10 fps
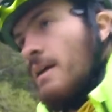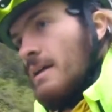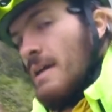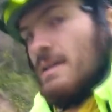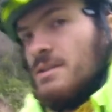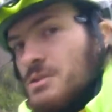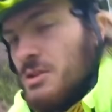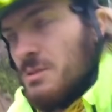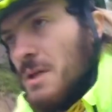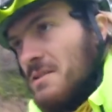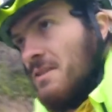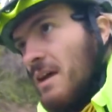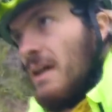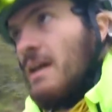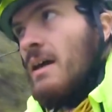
Yes, I took a rest day.